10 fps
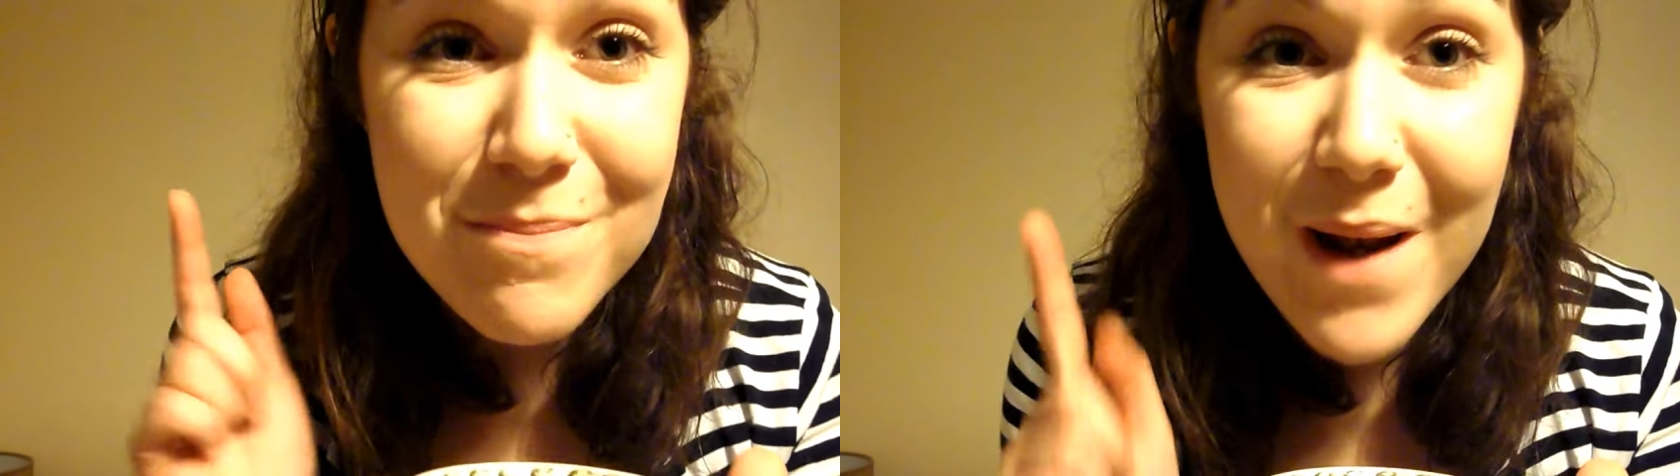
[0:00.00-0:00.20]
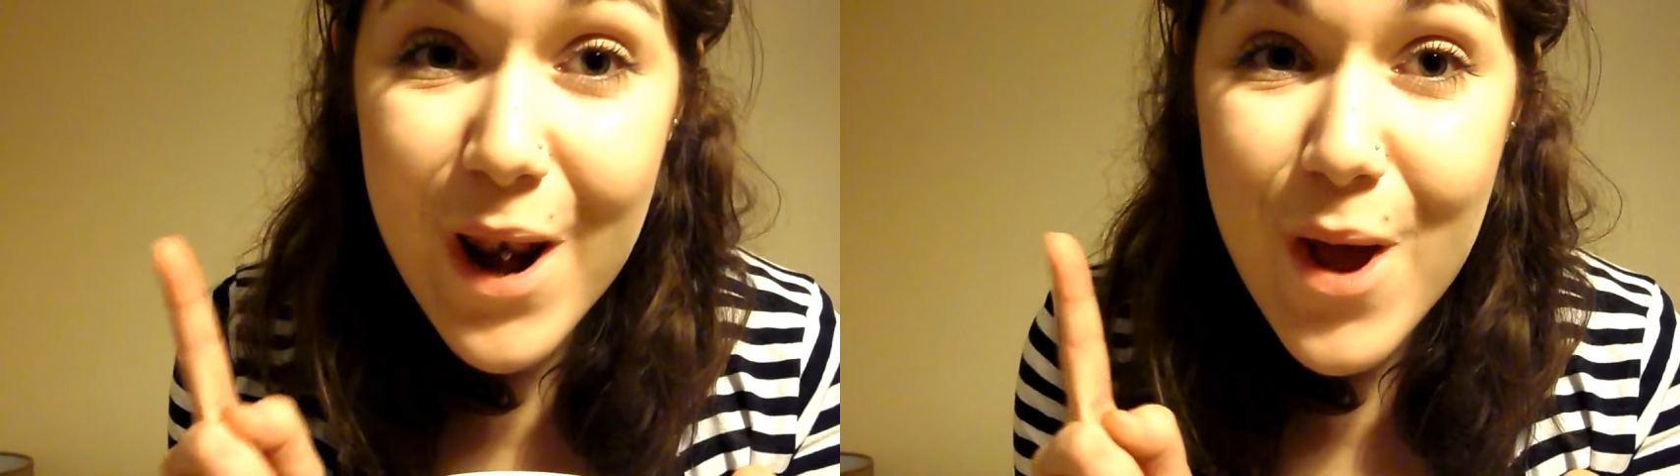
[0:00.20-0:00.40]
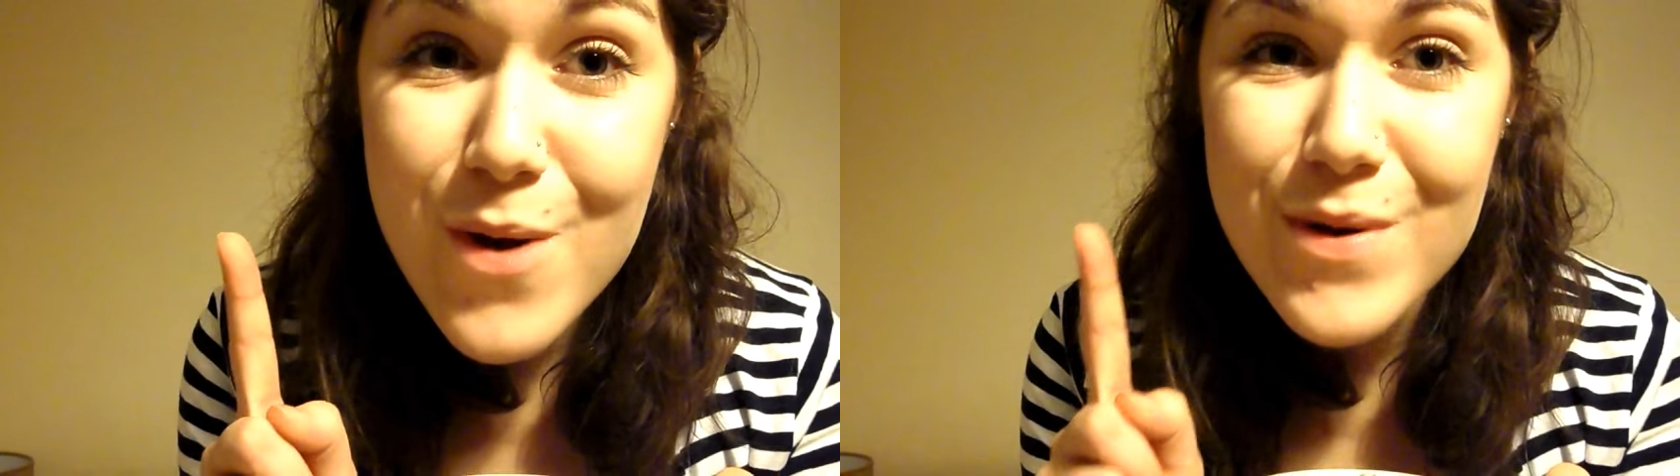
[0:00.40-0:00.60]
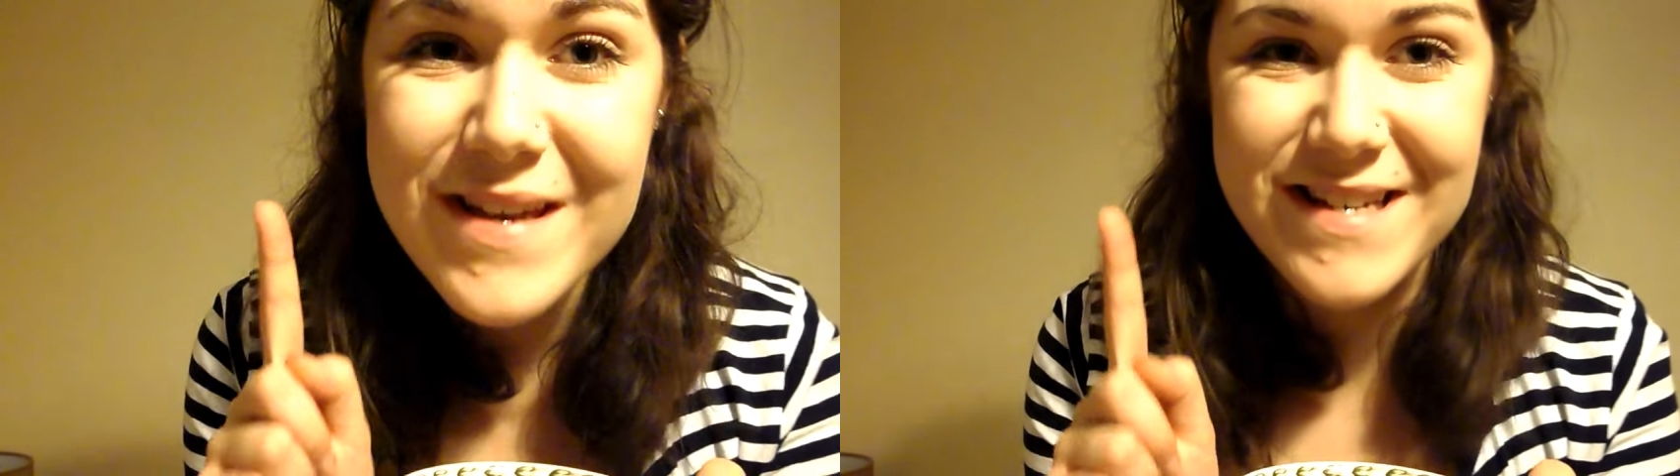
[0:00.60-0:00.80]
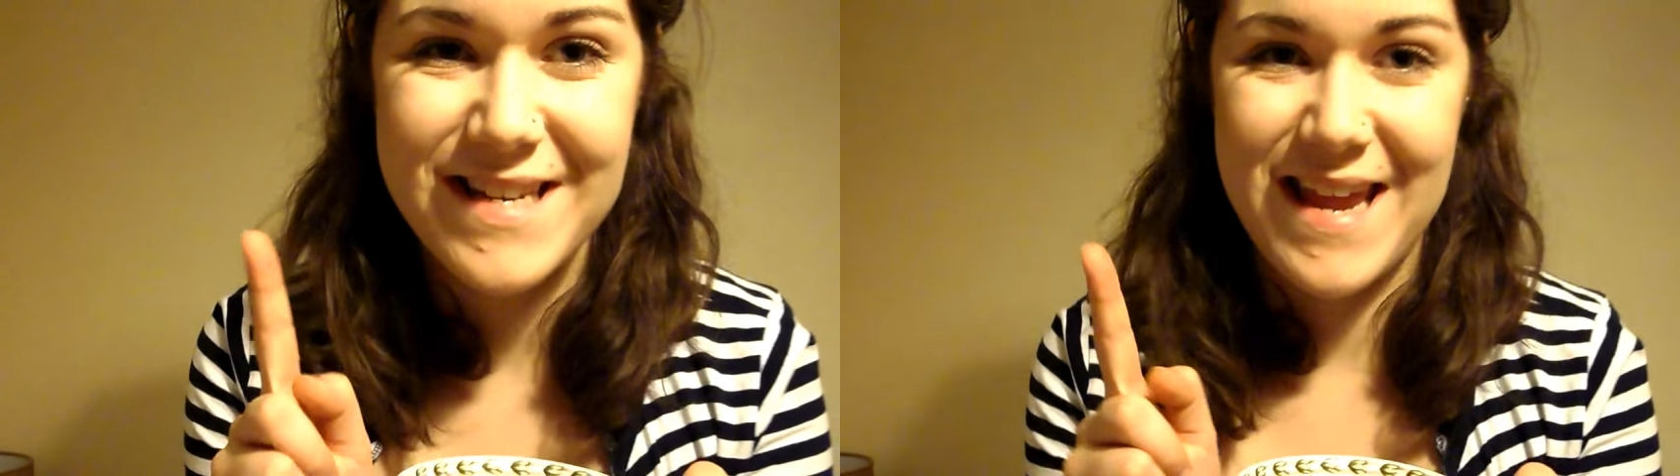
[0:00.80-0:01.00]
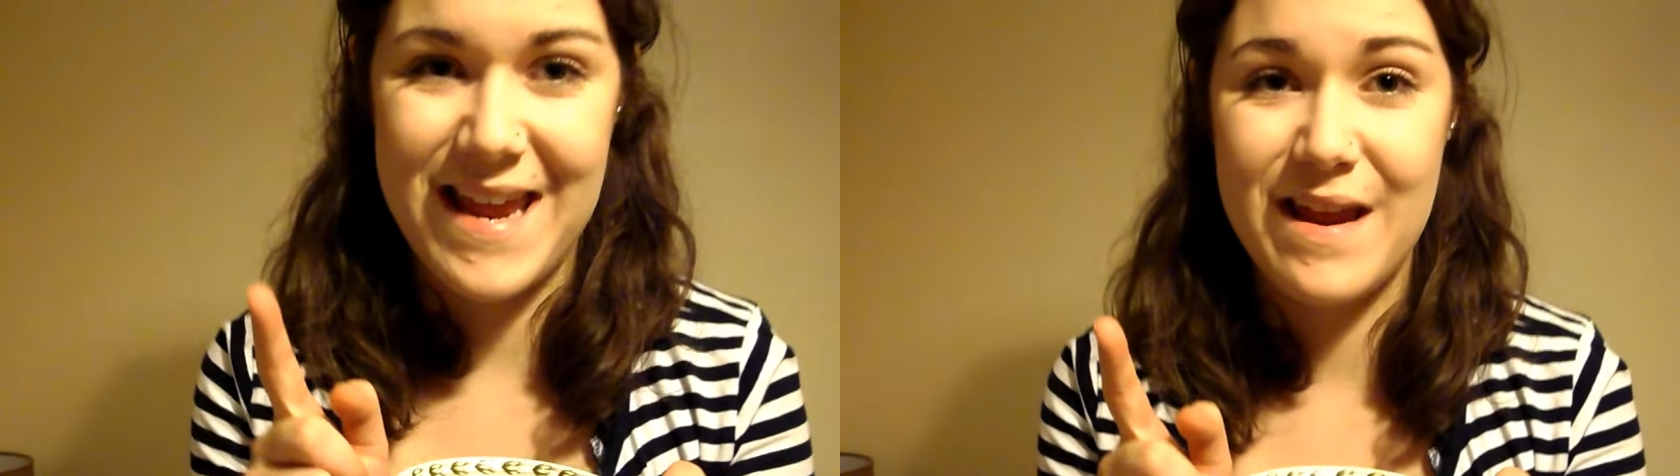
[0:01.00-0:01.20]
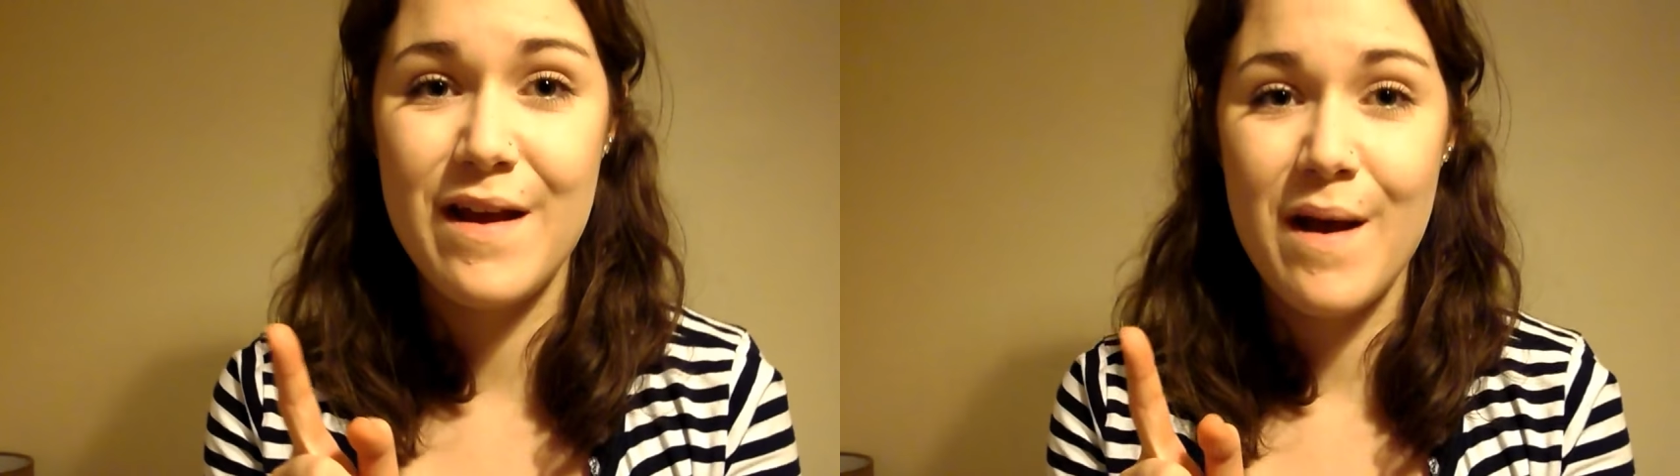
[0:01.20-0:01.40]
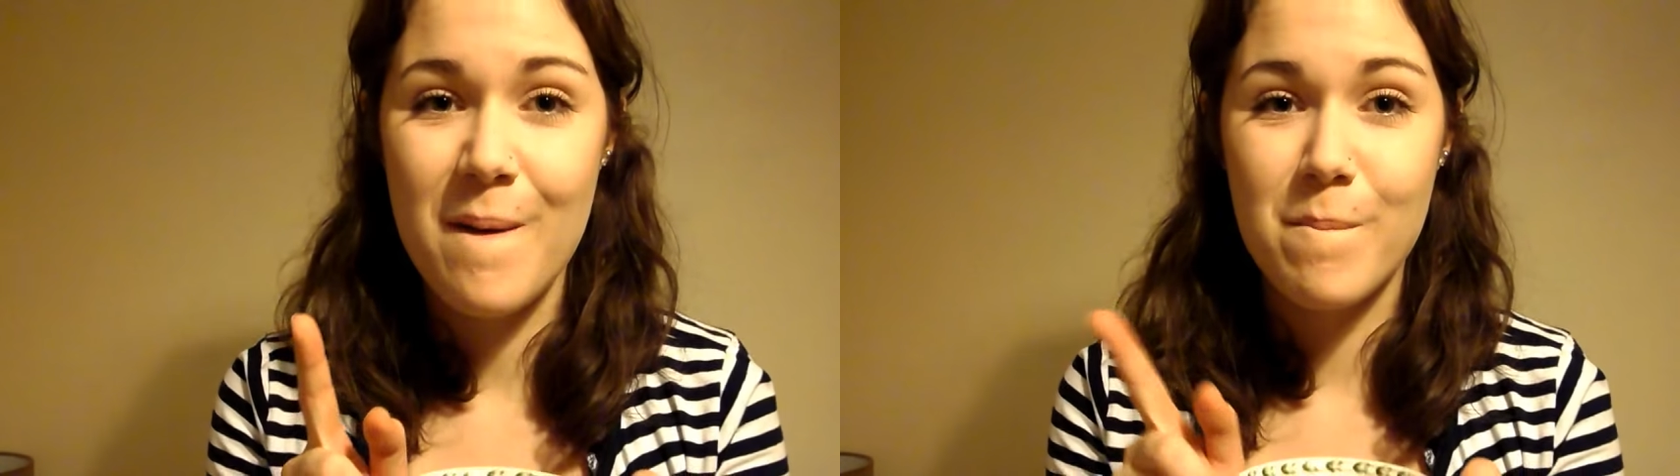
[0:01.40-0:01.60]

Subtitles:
to blow your tea